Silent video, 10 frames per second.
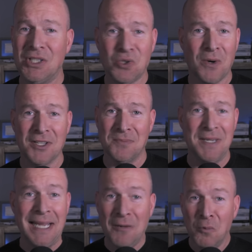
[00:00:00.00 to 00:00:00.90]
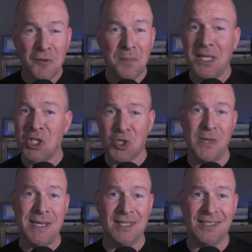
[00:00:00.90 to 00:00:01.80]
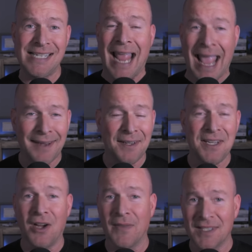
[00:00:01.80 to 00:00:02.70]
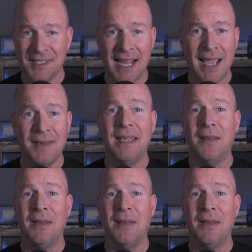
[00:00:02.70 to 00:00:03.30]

Trust me, it would have been a treat to see Hannity on the stand